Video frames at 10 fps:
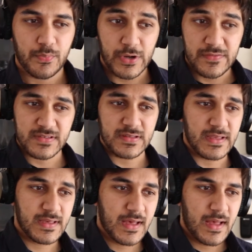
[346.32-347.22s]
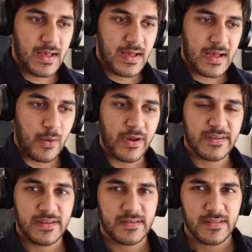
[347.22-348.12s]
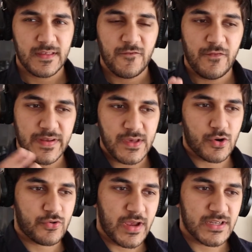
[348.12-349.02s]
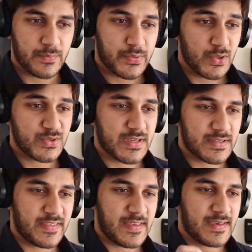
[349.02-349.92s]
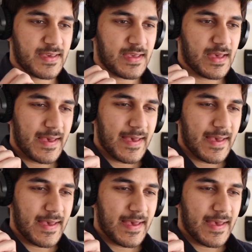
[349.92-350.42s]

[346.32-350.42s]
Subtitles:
previously, I went into the video creation process thinking